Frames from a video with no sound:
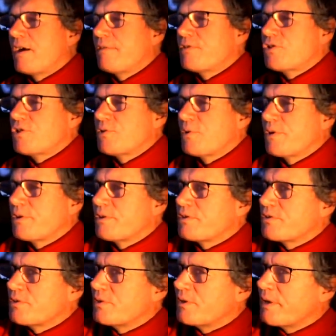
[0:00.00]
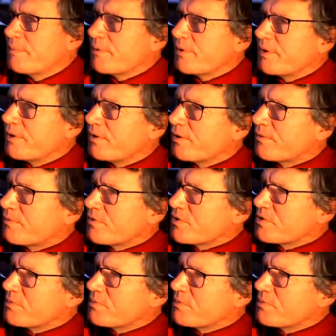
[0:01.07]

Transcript: off shorter, so I'm going to look for